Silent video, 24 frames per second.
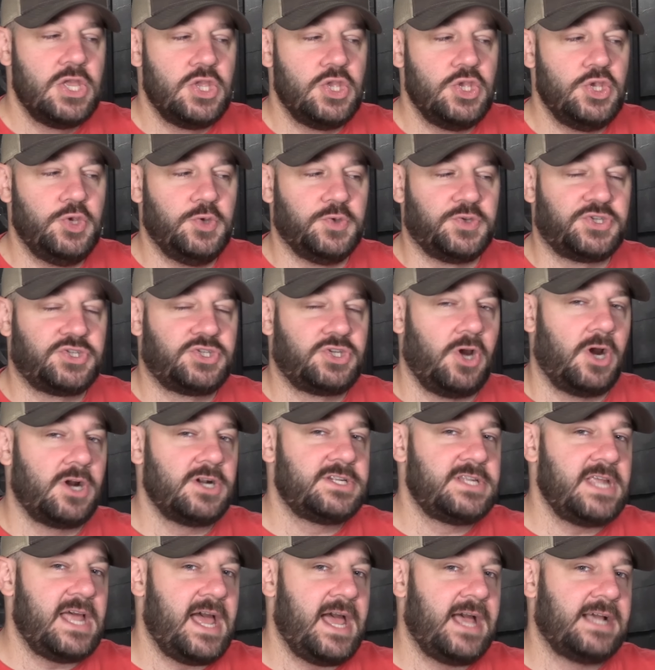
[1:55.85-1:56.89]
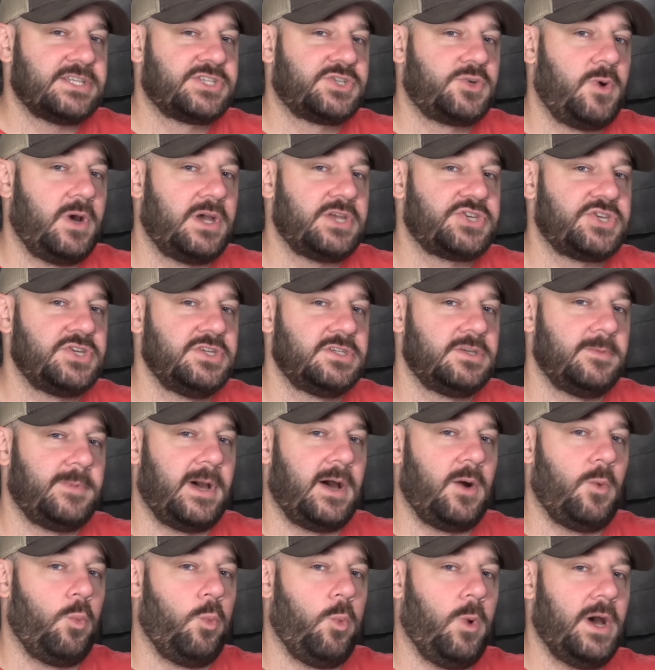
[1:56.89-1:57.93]
you start to ask questions
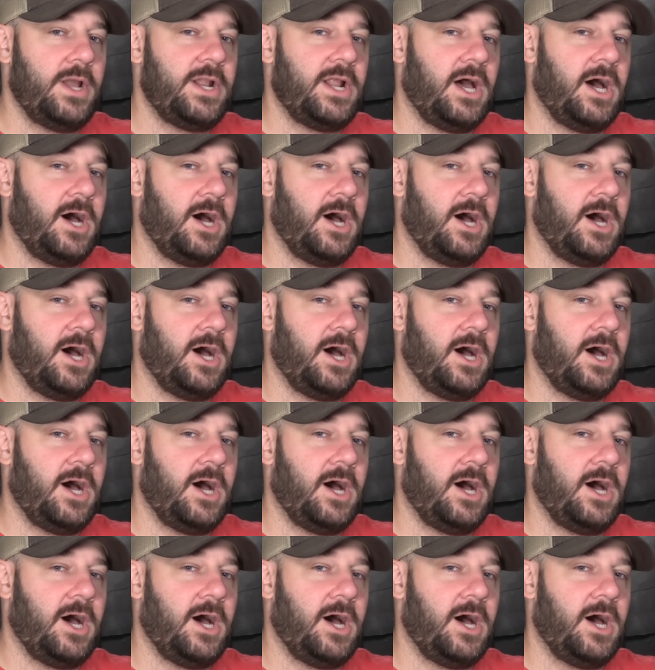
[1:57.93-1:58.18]
about what